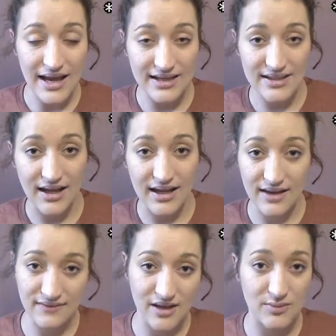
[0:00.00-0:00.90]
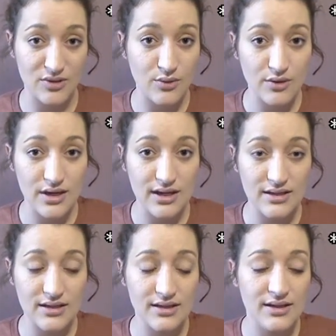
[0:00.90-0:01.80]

anti-inflammatory.